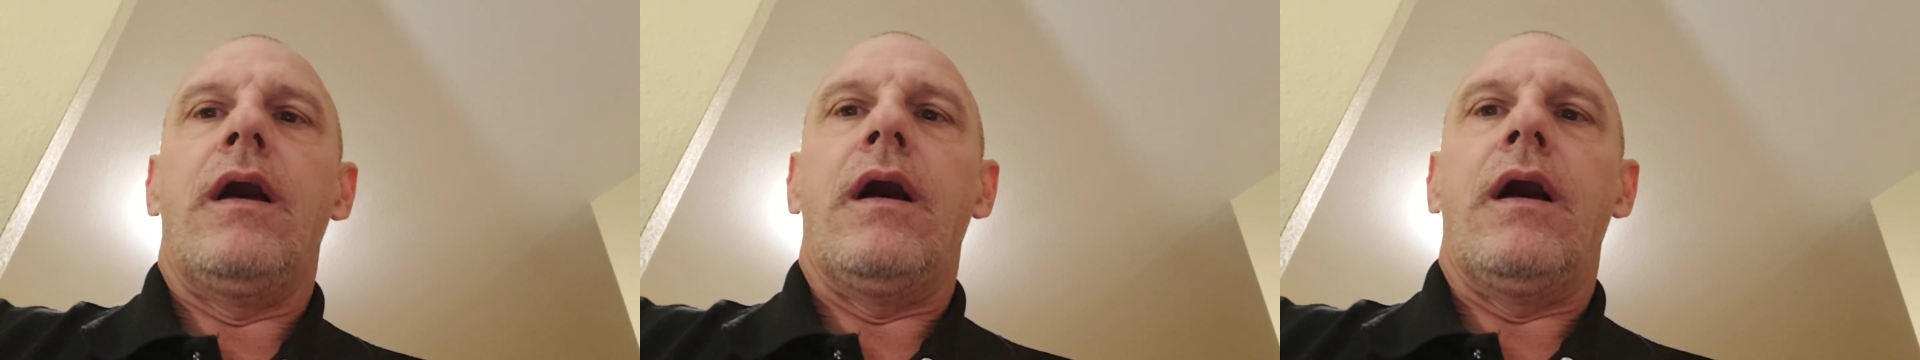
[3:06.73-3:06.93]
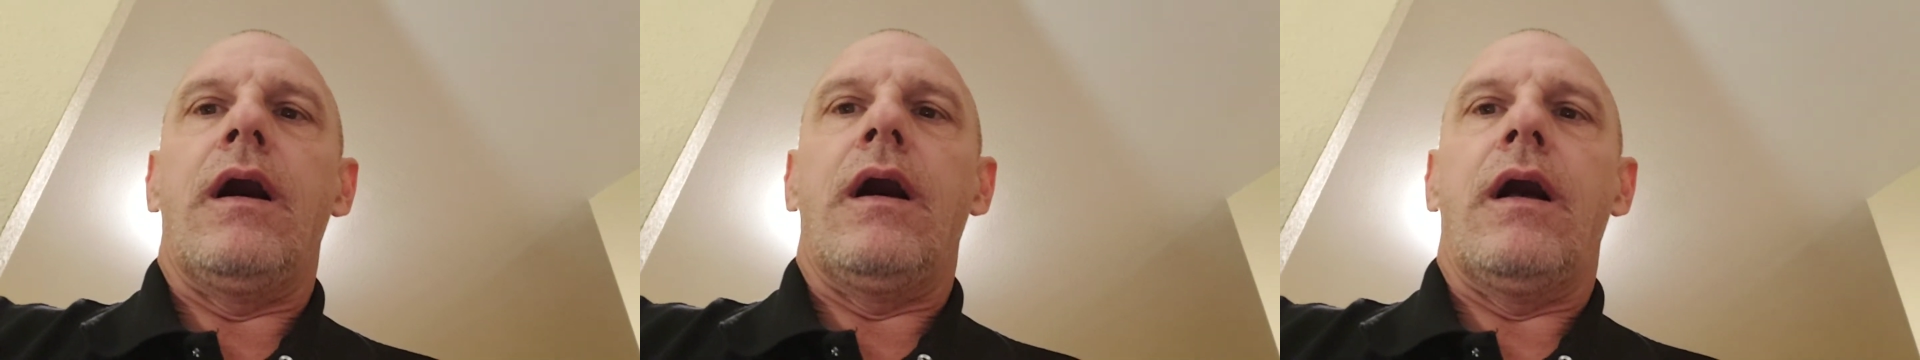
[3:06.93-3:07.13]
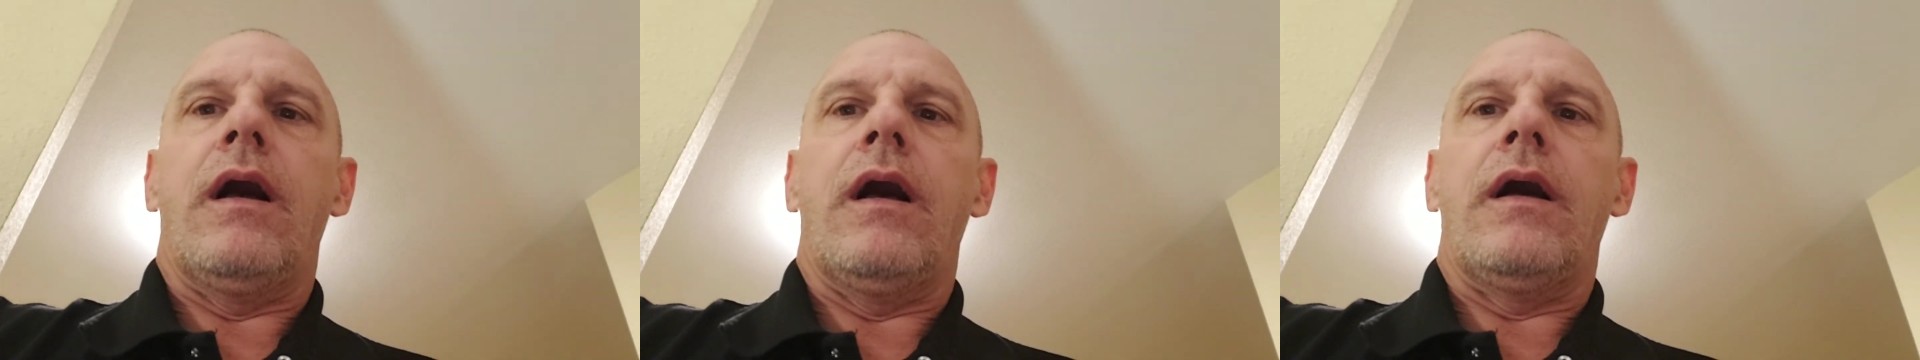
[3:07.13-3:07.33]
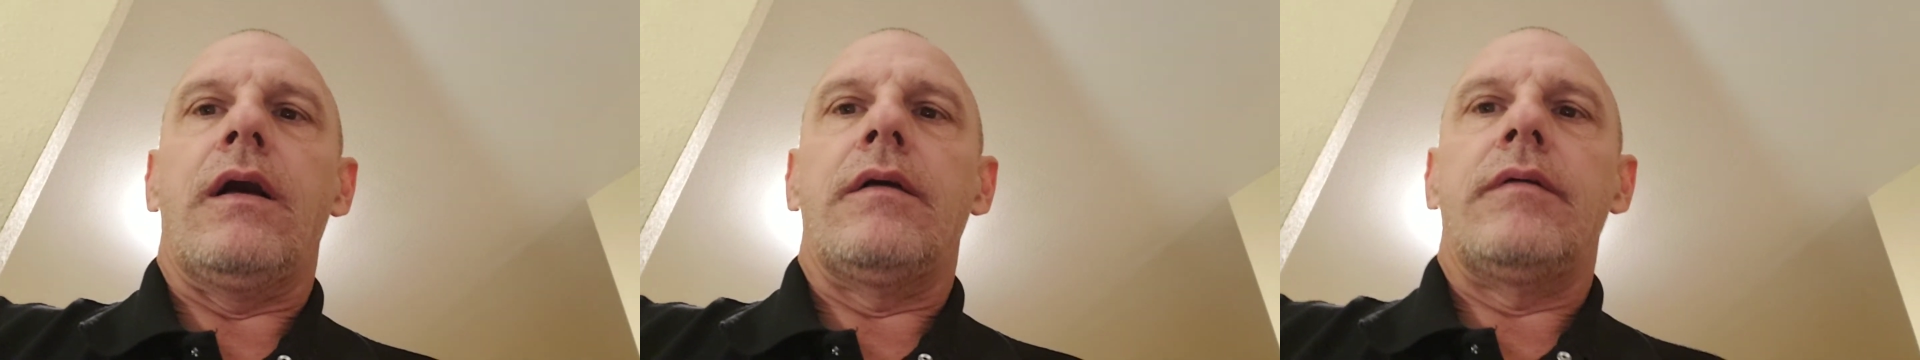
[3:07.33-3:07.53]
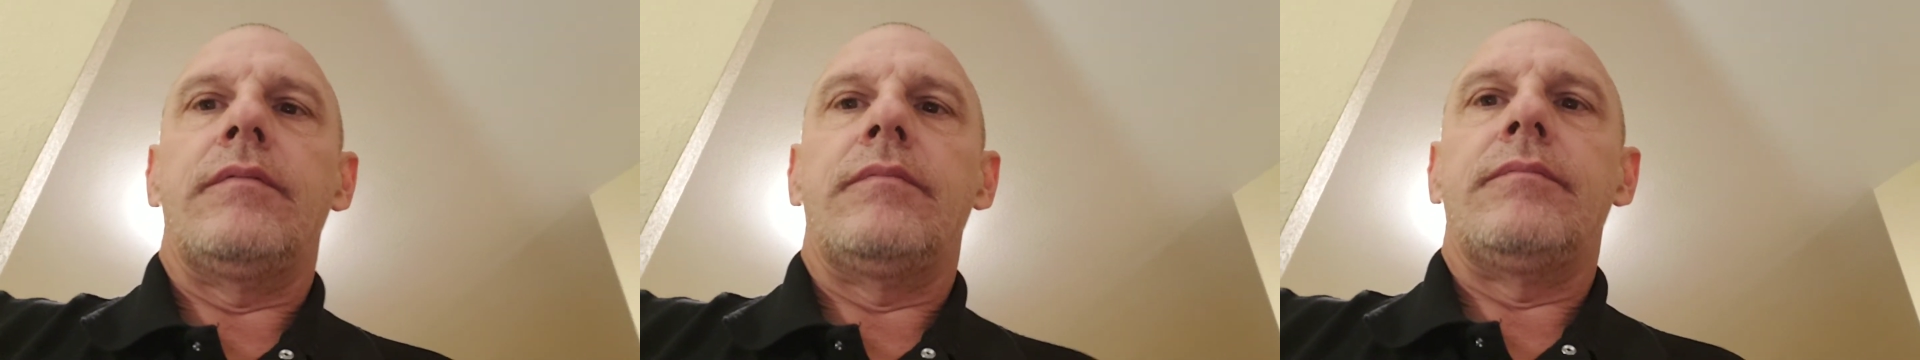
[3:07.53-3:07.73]

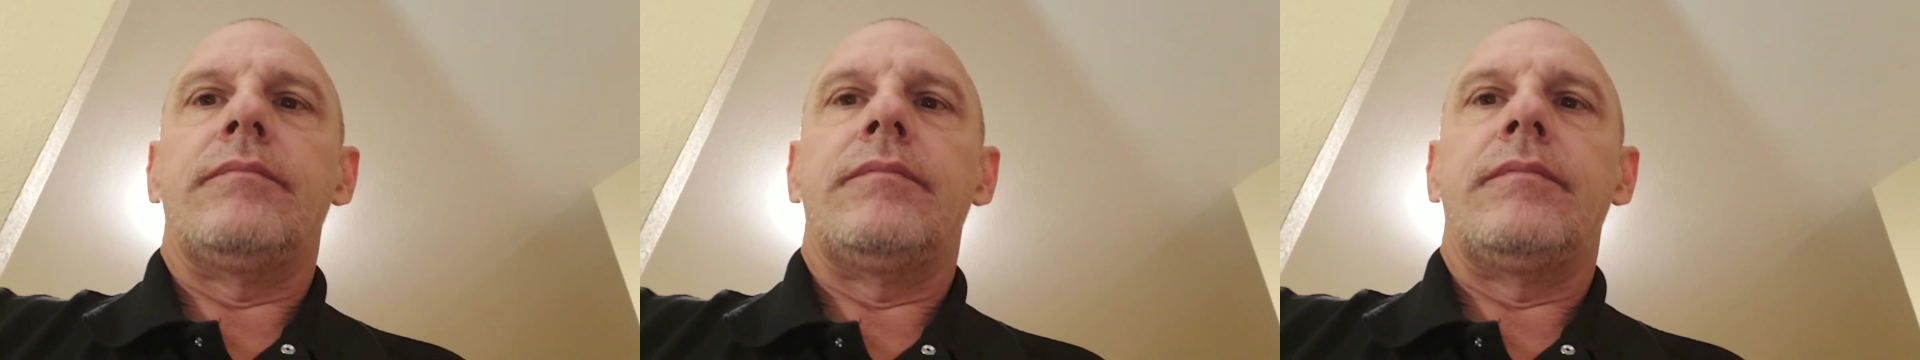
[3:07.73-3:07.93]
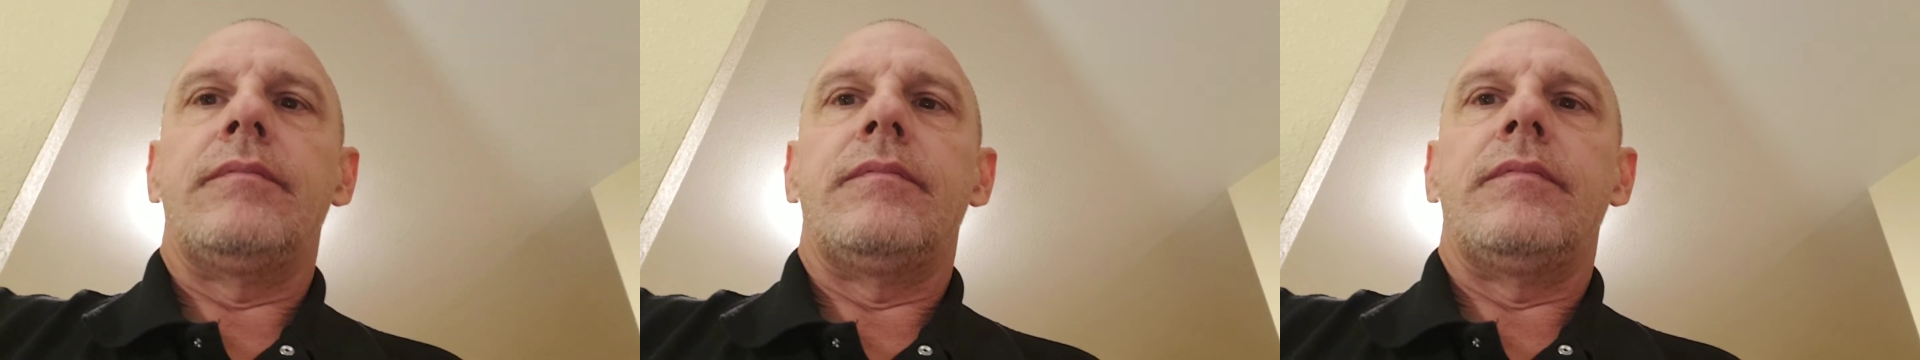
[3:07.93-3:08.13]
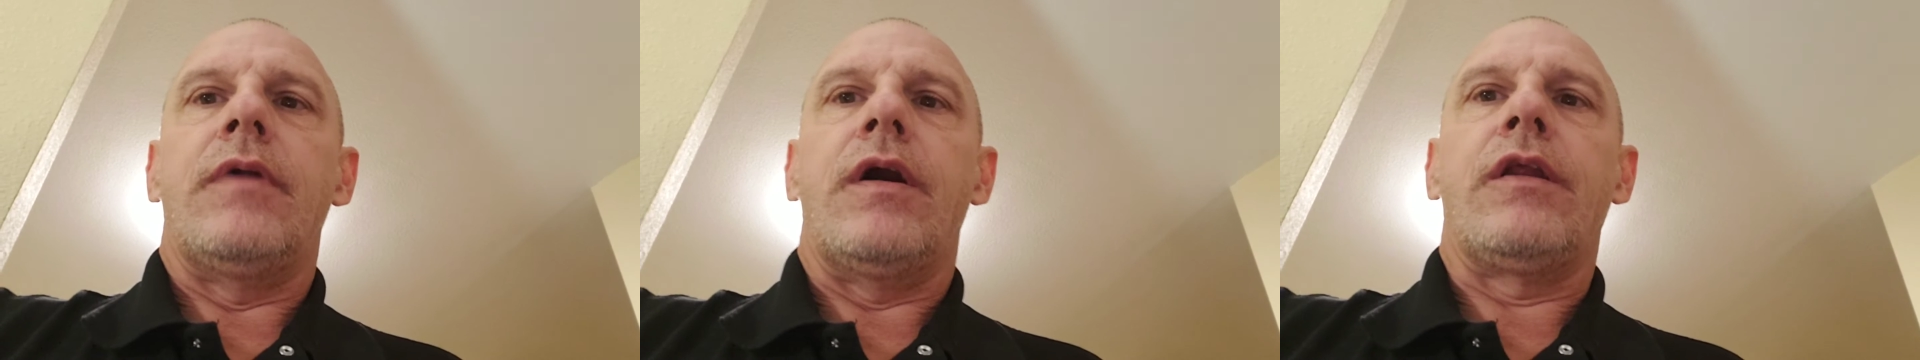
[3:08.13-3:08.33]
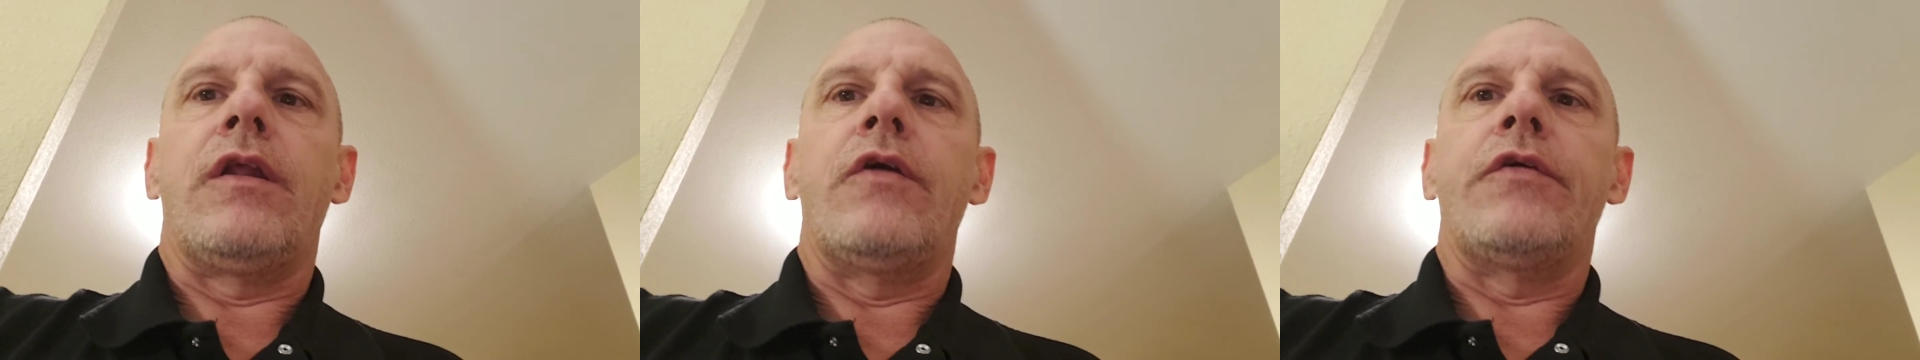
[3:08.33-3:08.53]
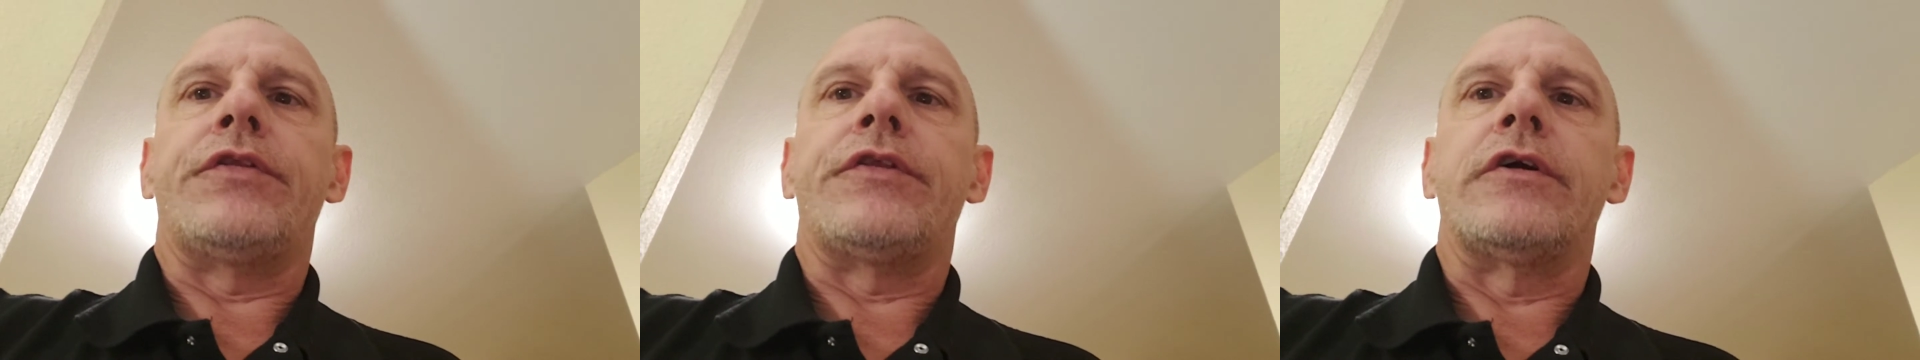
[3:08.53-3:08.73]

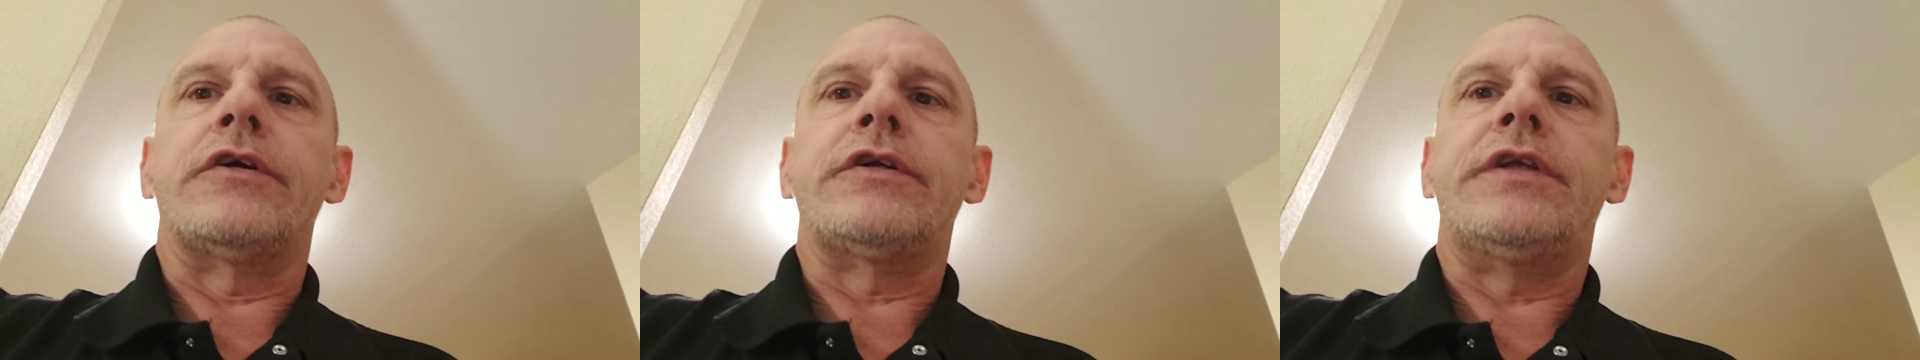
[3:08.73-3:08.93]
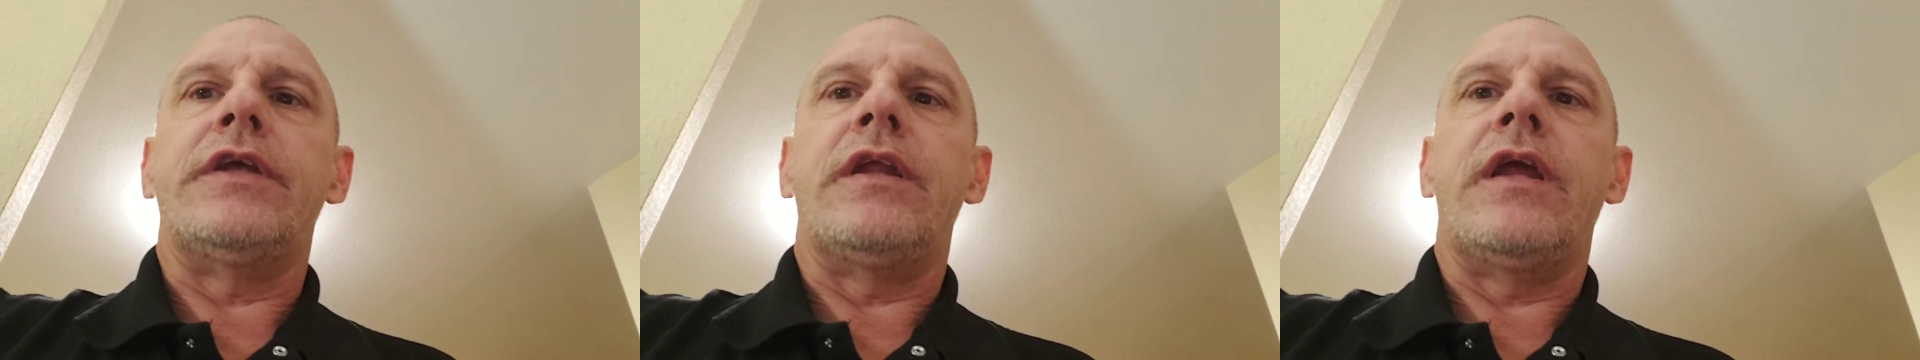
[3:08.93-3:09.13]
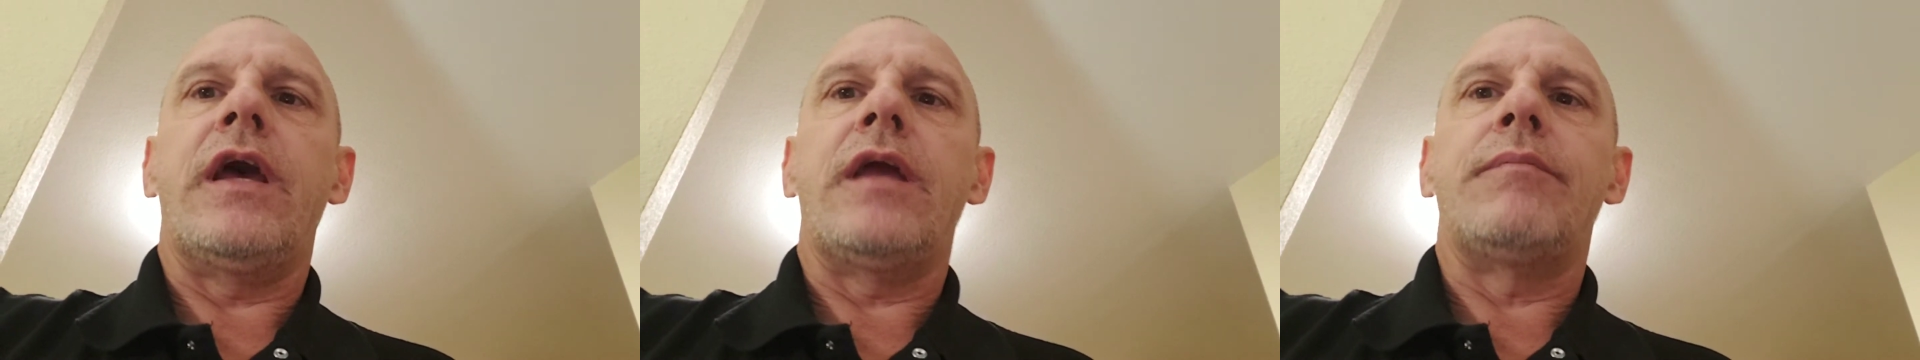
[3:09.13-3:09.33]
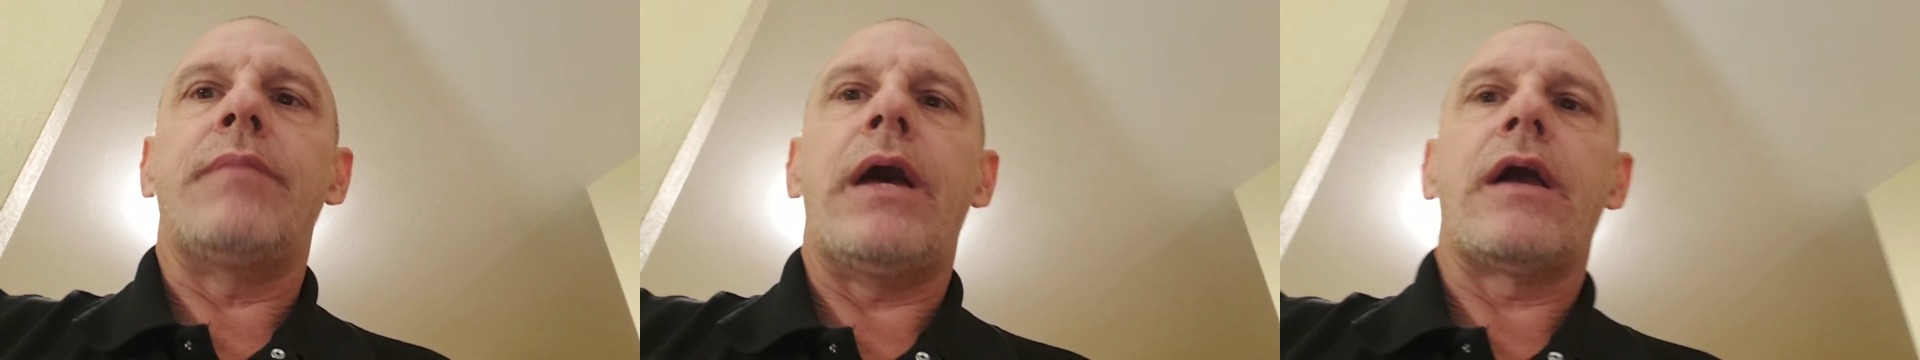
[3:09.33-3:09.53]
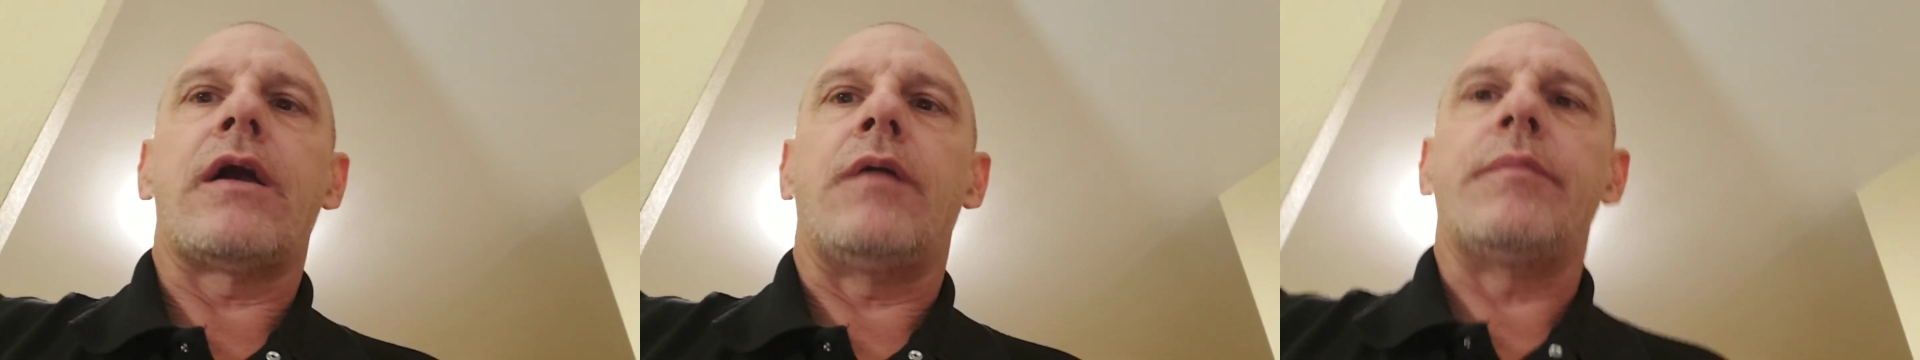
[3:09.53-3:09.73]
Unload Thursday and head back.